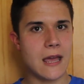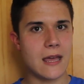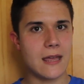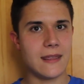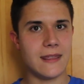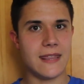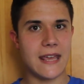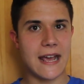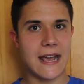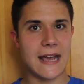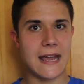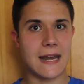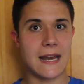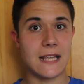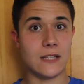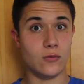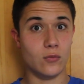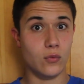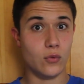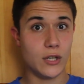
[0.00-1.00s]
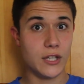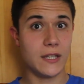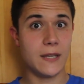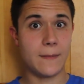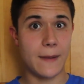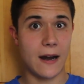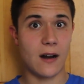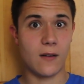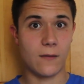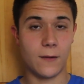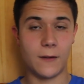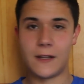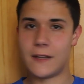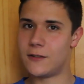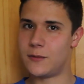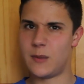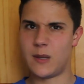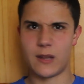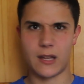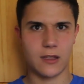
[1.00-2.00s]
that is really powerful and
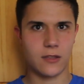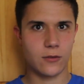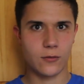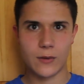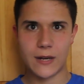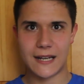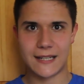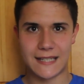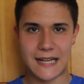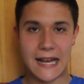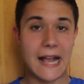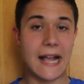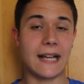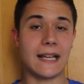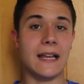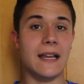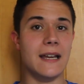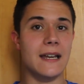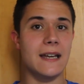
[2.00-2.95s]
gives me like 3 attack